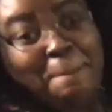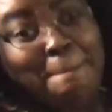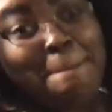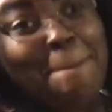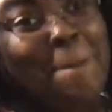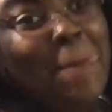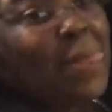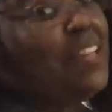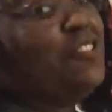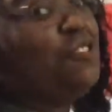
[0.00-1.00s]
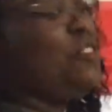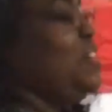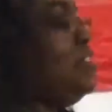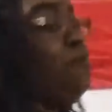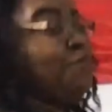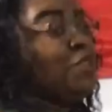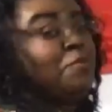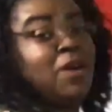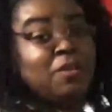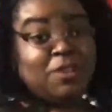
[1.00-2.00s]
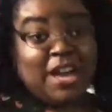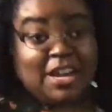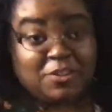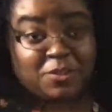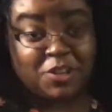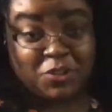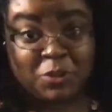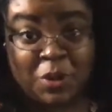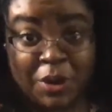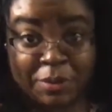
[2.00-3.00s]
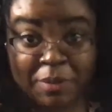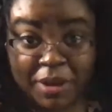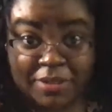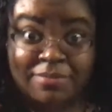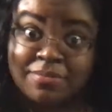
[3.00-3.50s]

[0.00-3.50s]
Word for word: Trees. Trees. Mark, what kind of trees you talking about?